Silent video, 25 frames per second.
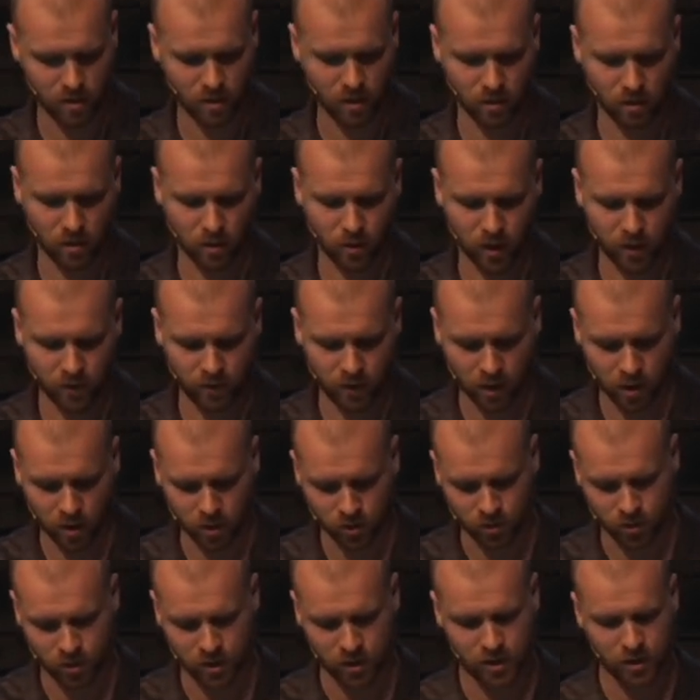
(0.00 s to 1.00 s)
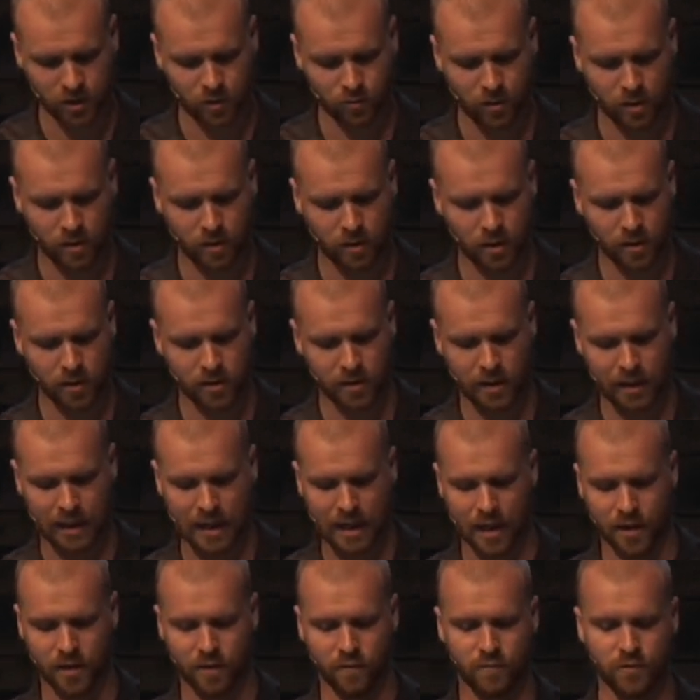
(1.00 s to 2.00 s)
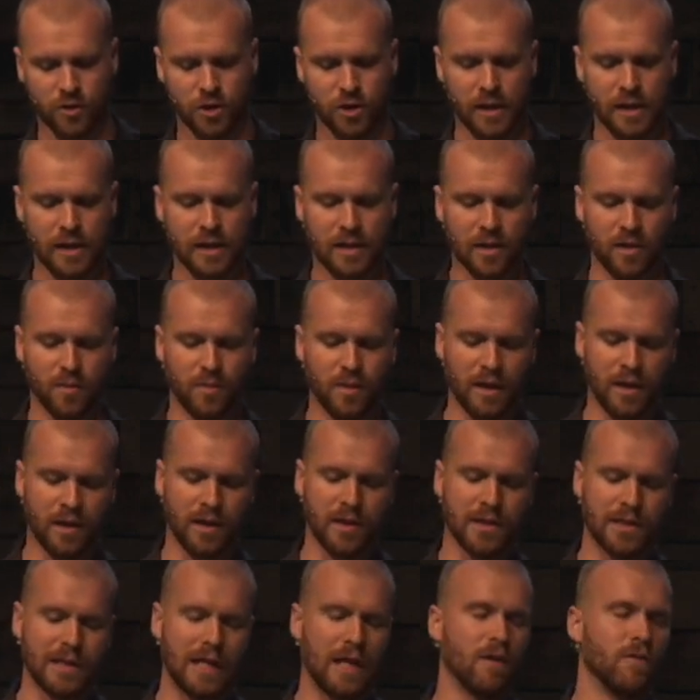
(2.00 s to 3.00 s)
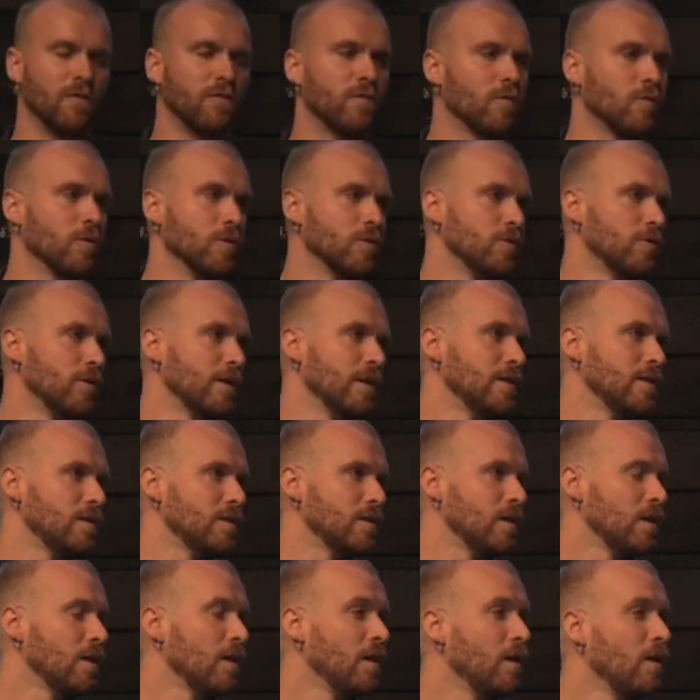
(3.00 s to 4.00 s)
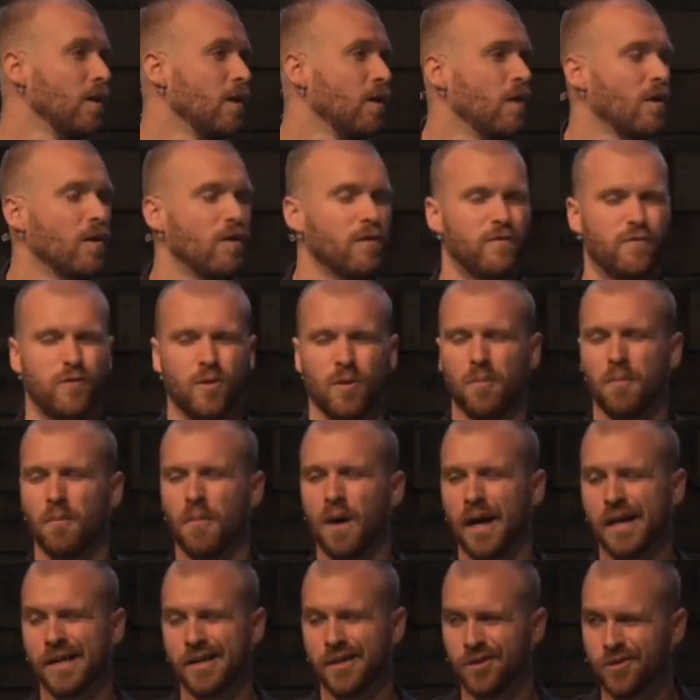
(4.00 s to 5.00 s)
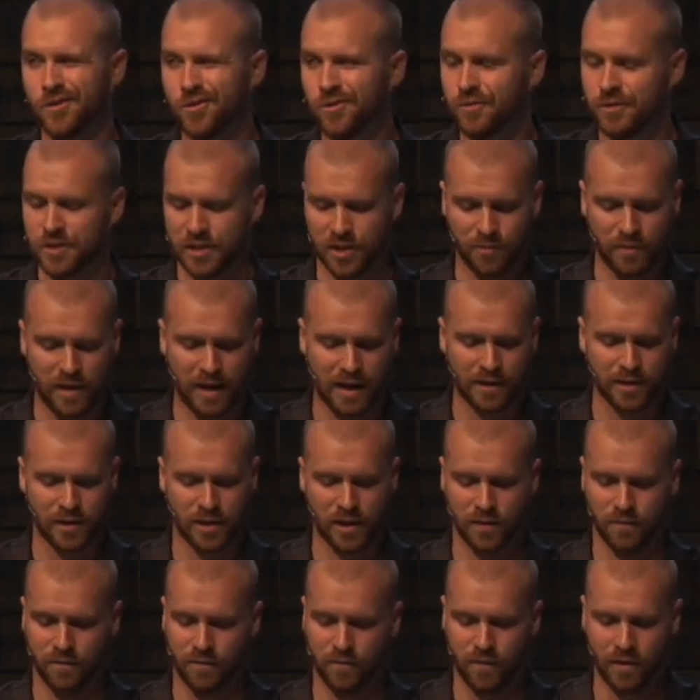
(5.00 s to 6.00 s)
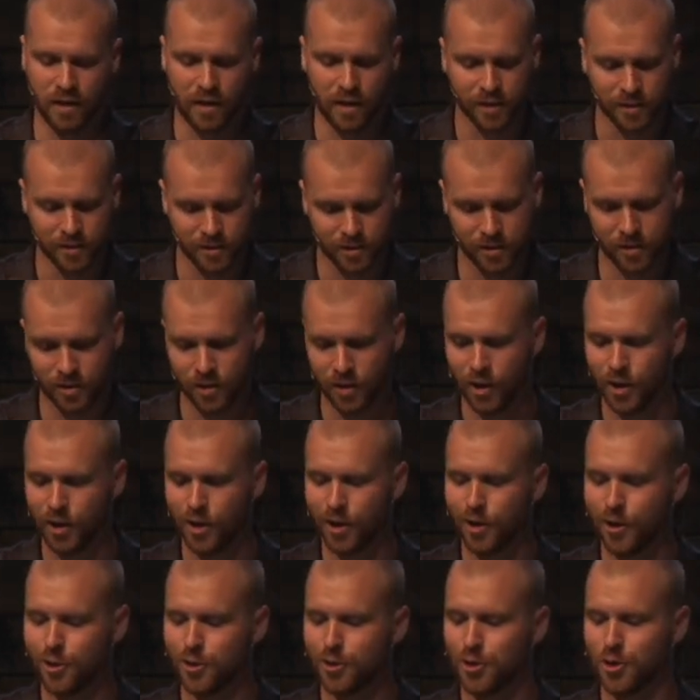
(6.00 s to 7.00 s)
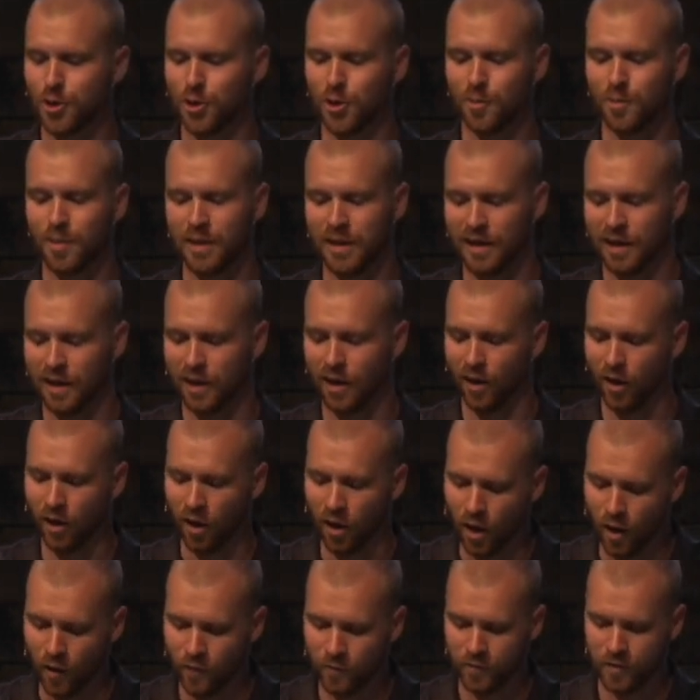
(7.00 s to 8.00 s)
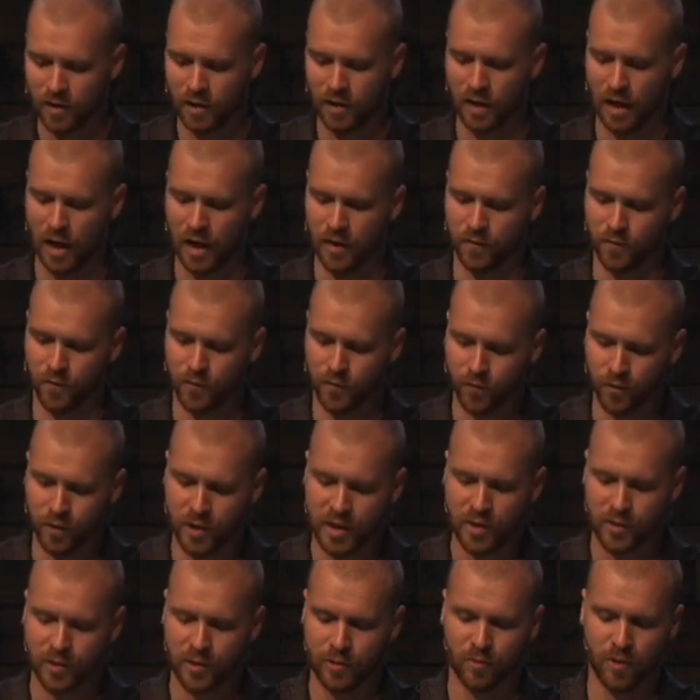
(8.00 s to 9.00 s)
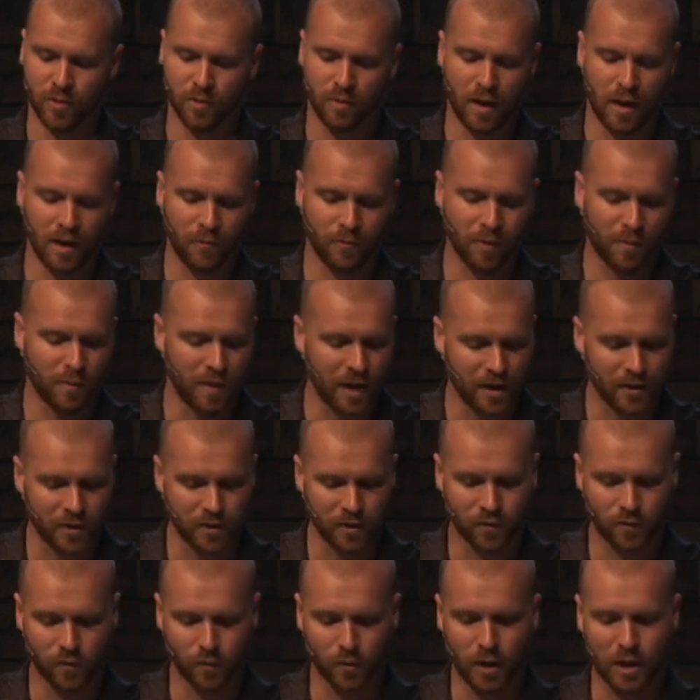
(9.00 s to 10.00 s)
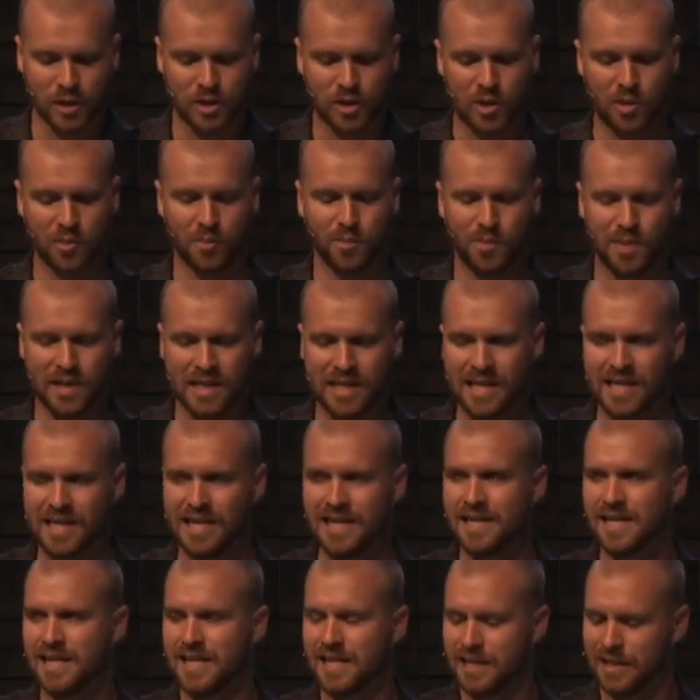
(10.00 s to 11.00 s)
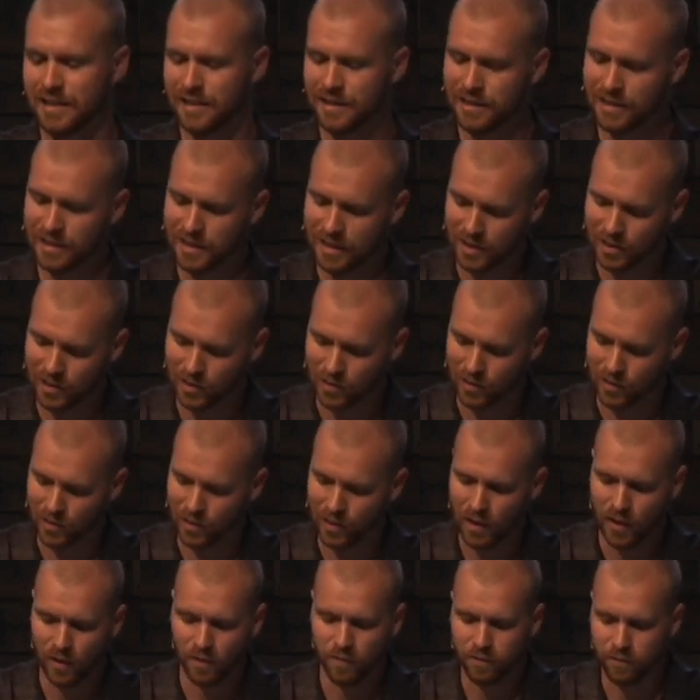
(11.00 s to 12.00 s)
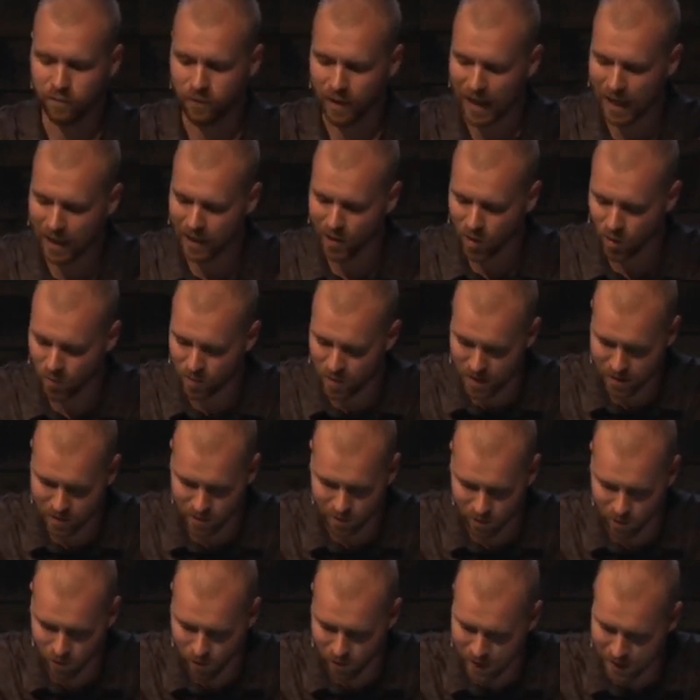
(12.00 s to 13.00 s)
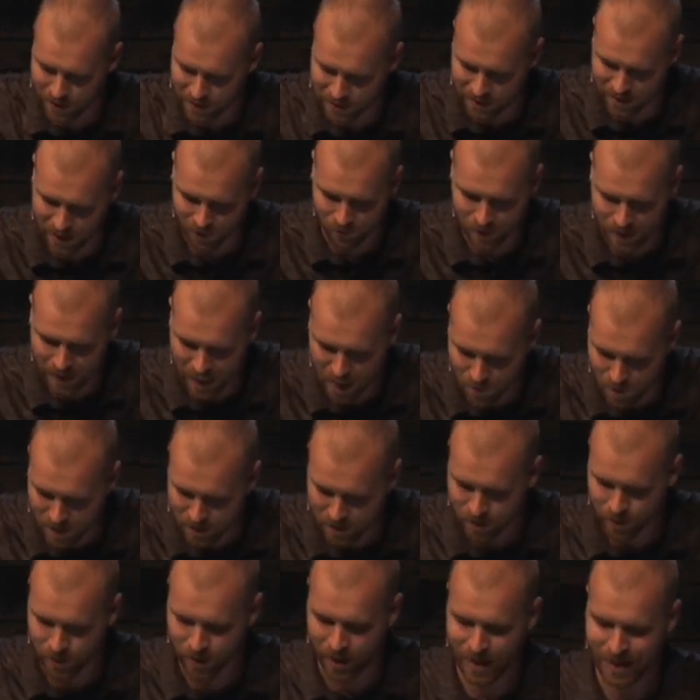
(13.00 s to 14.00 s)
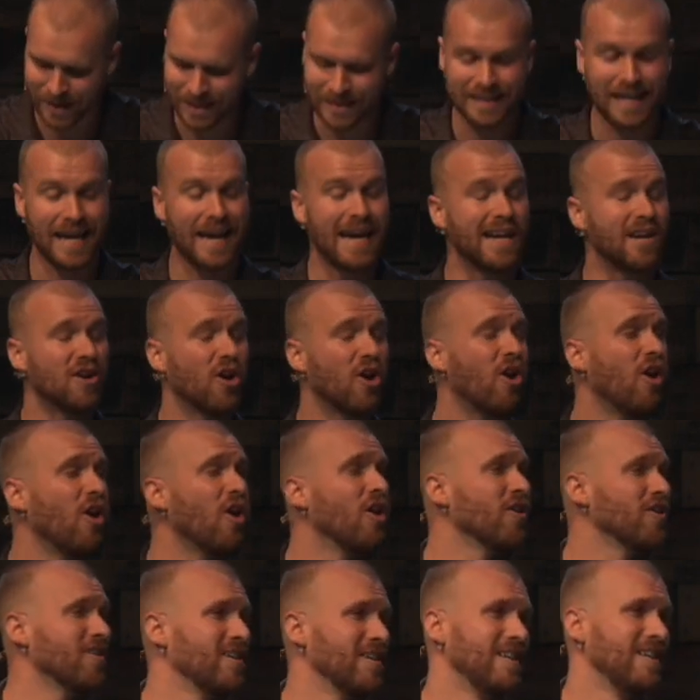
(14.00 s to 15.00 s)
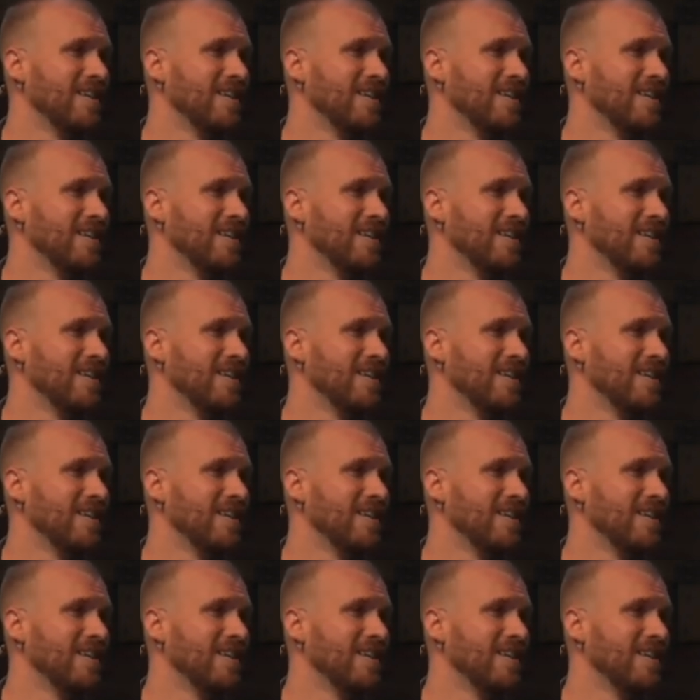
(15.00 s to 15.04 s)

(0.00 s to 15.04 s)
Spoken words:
The Lord of hosts is with us. The God of Jacob is our fortress. From minute to massive, this should be an often and frequent reminder for us. Be still. Follow me. The Lord has given the enemies into your hand. Take heart.